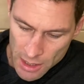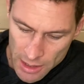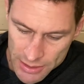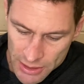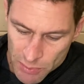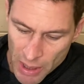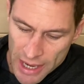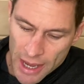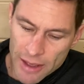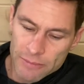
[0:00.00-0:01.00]
This is
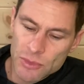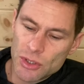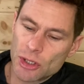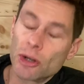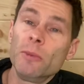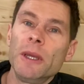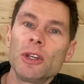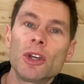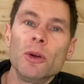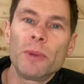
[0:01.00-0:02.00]
by M. Truman
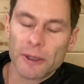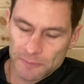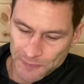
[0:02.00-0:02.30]
Cooper.